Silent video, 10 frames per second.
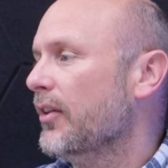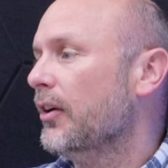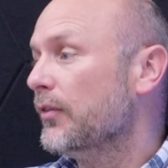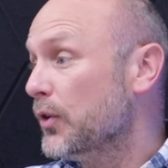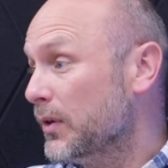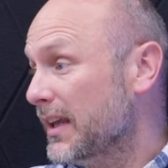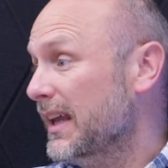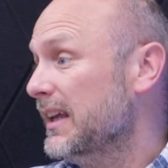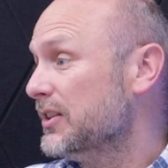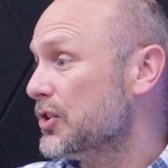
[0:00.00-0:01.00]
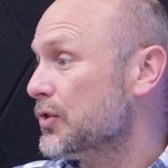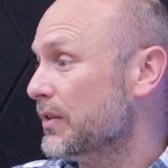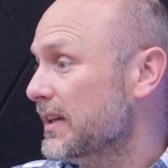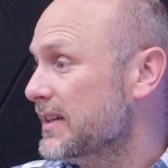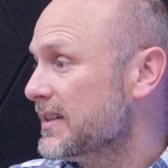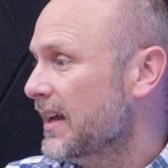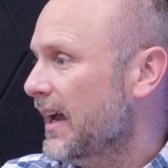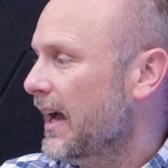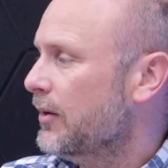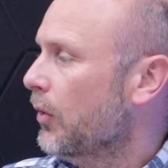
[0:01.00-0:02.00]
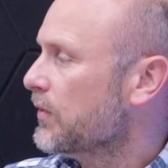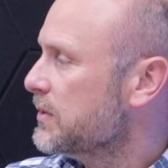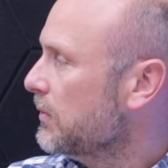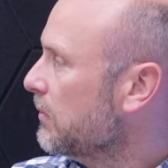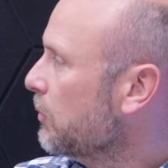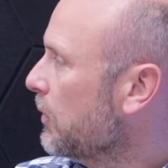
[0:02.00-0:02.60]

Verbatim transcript: are there a few key industries? And obviously,